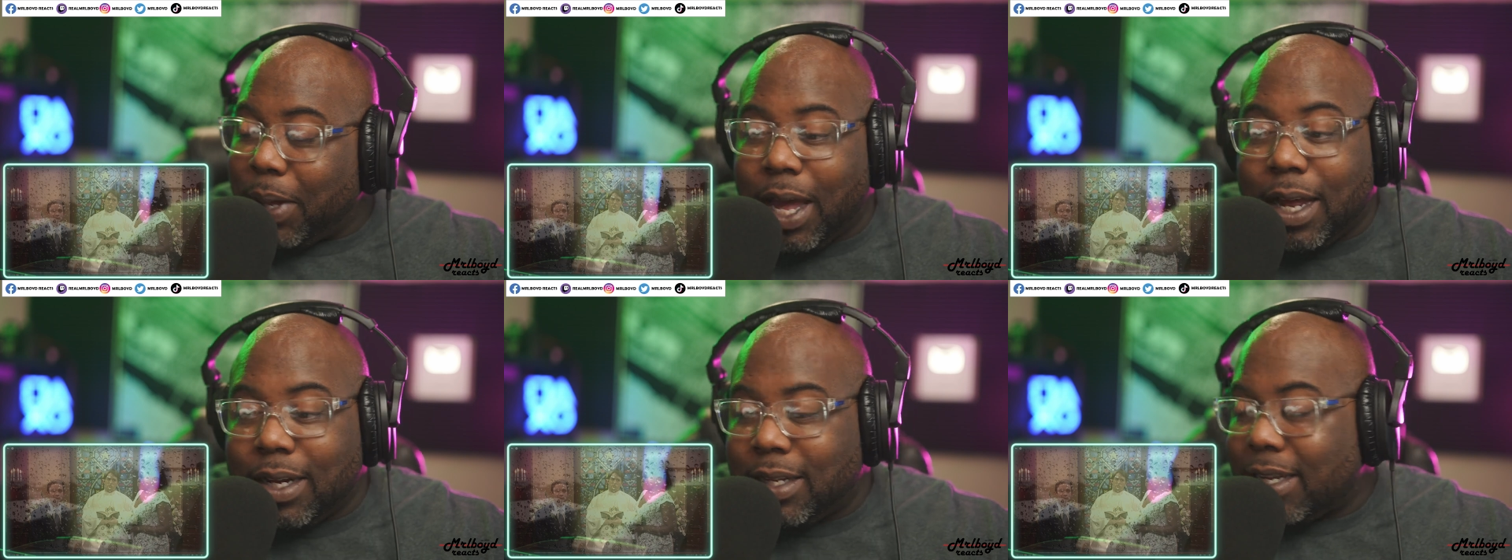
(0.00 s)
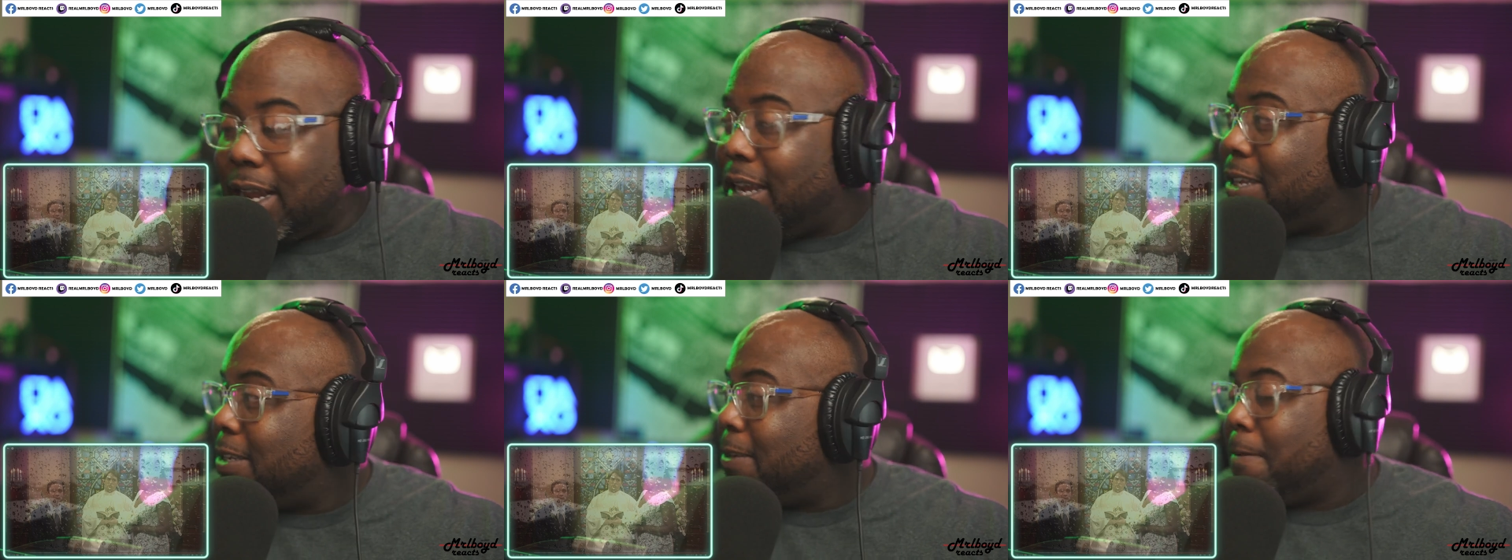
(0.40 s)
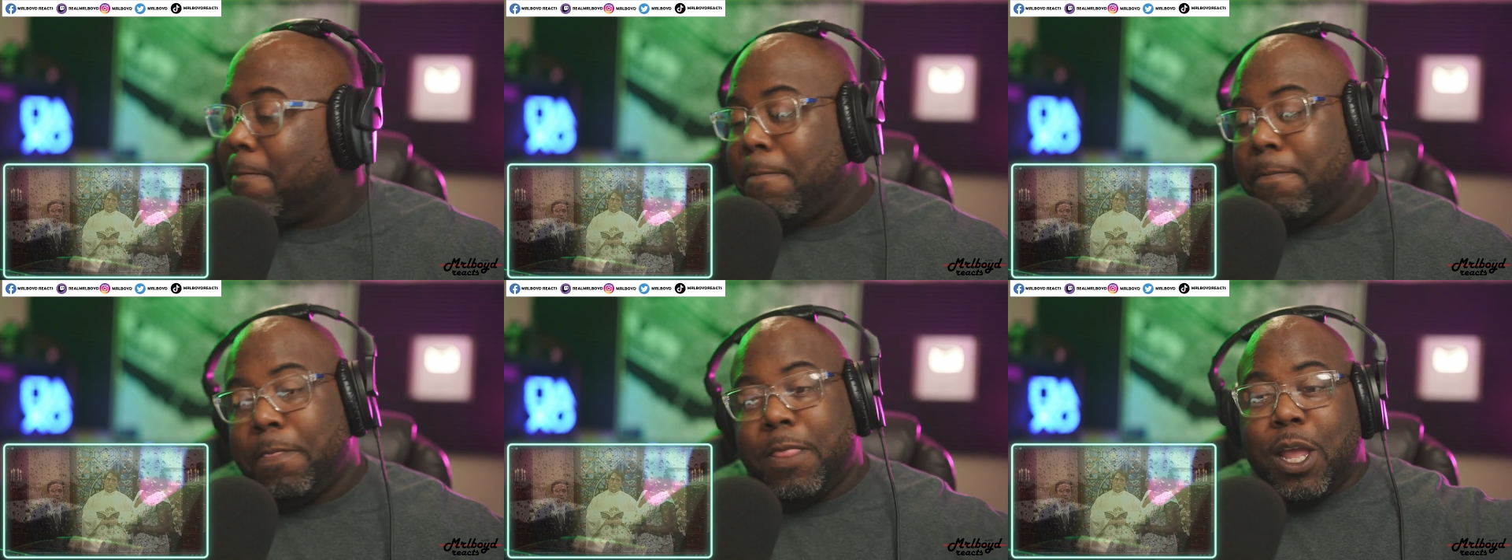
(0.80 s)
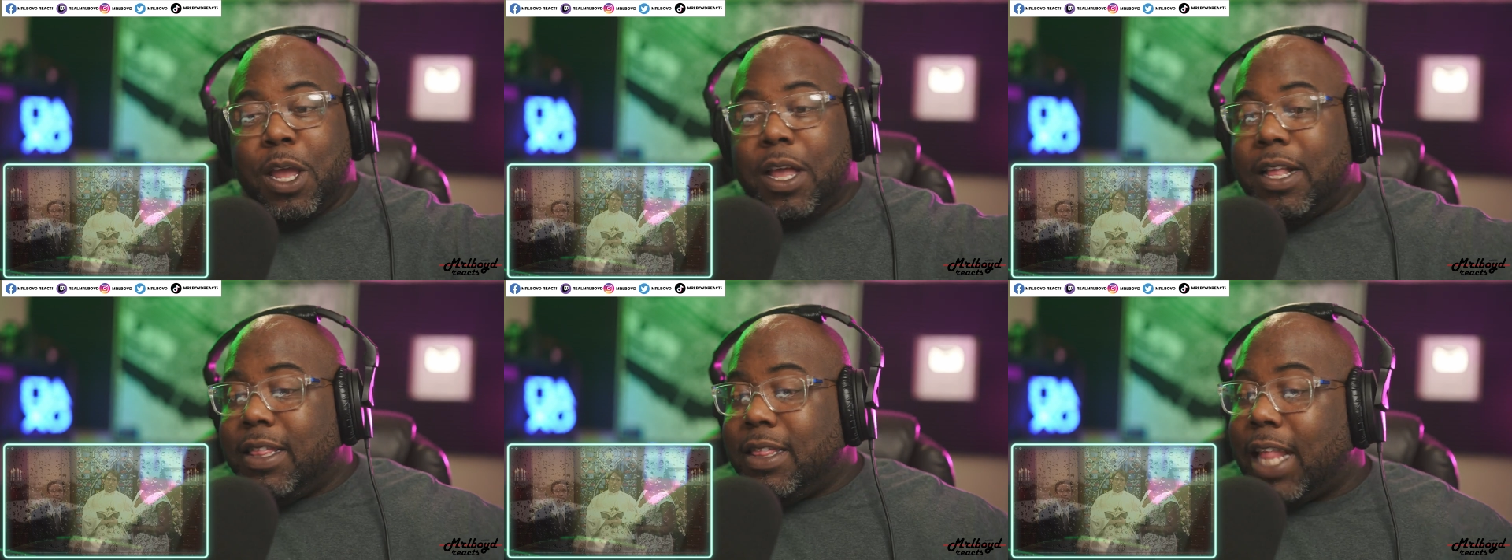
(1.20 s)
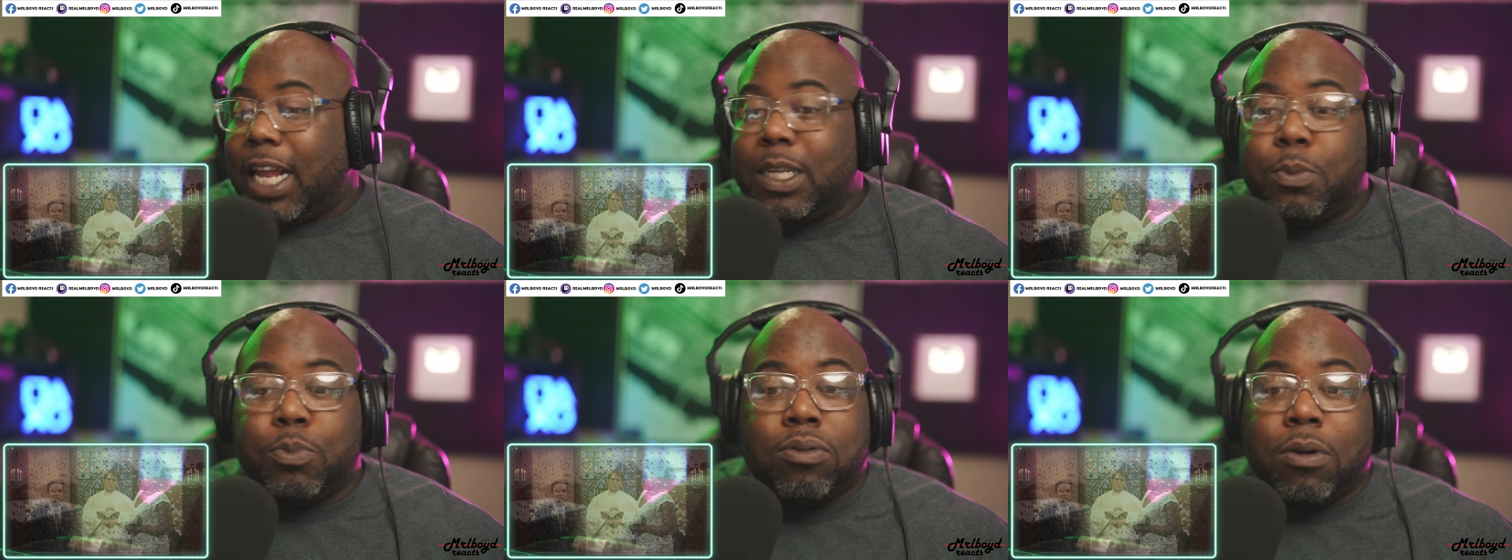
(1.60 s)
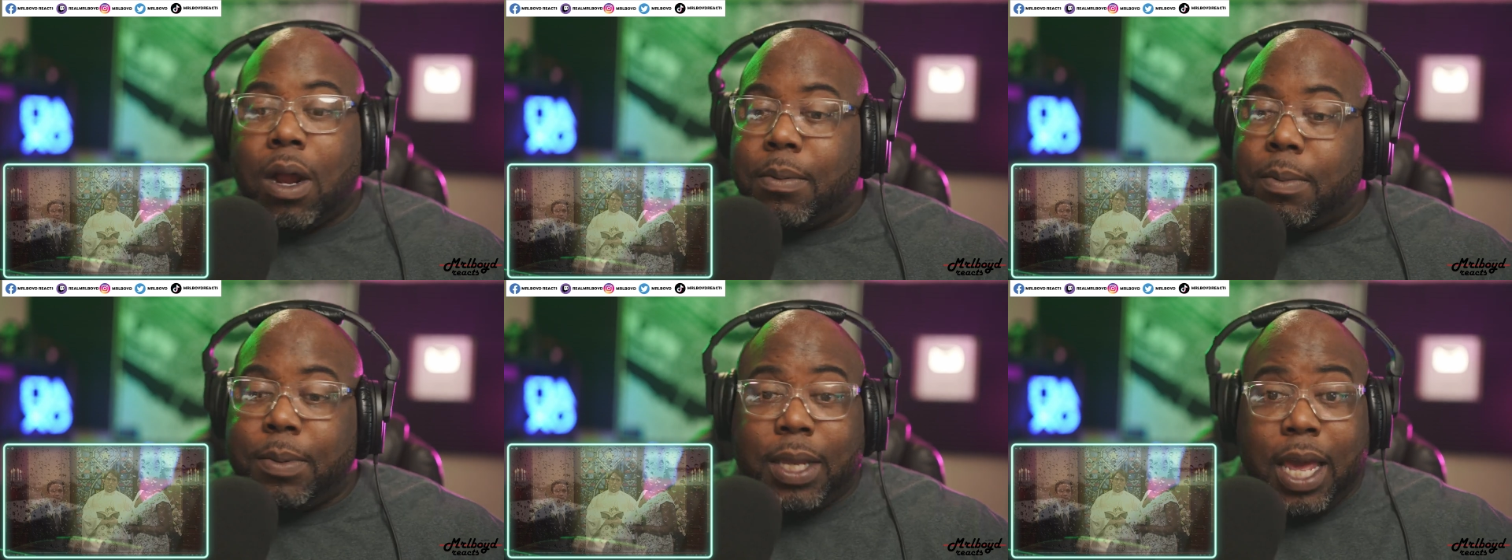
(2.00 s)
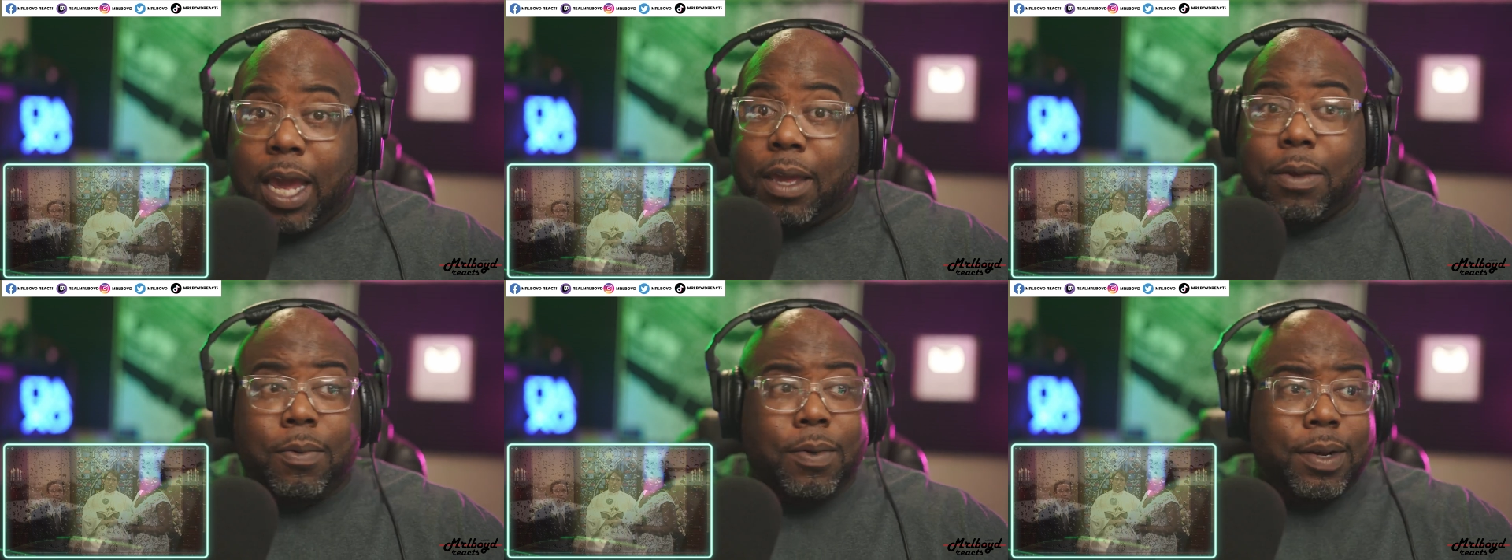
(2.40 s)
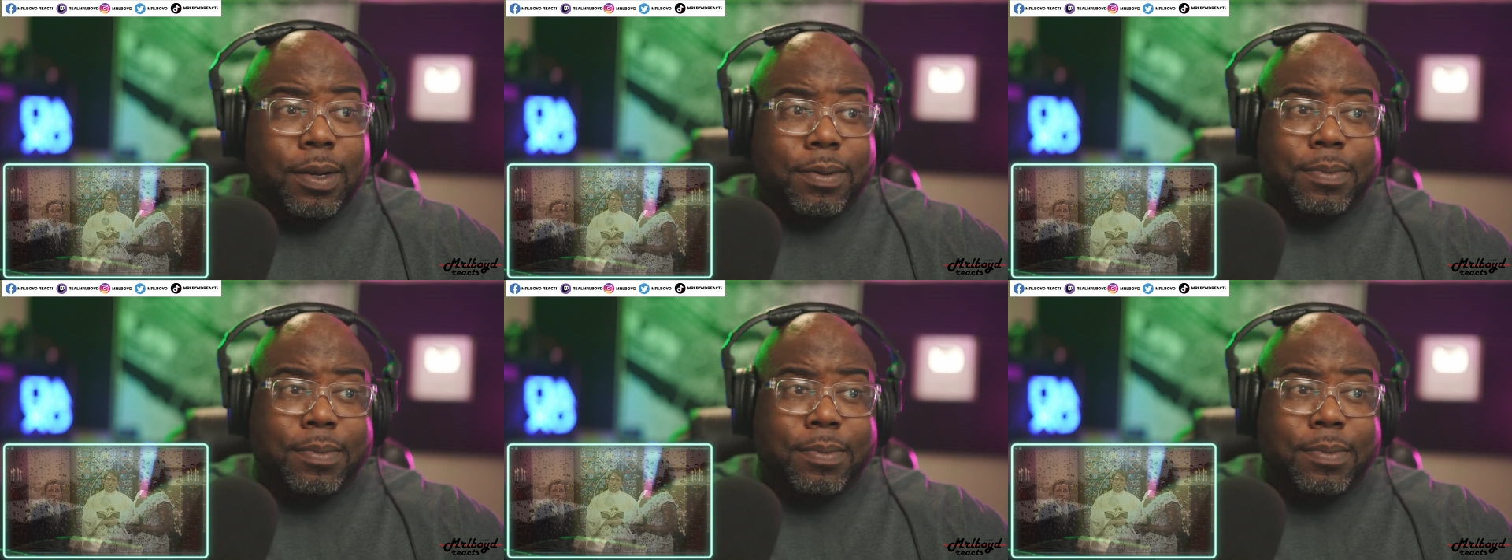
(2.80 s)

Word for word: be honest, guys. That's probably accurate.